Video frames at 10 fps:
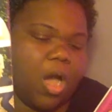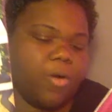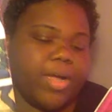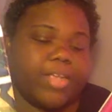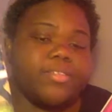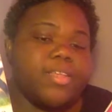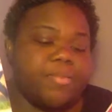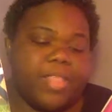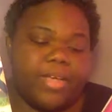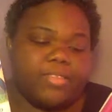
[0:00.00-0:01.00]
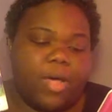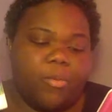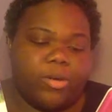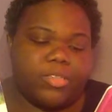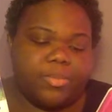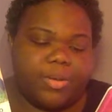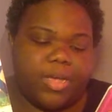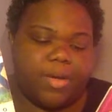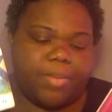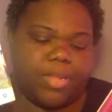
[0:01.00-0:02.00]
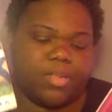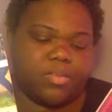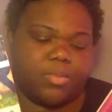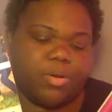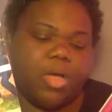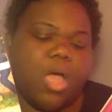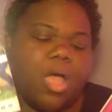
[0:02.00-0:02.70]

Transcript: Okay, some things I want to pick up in this book.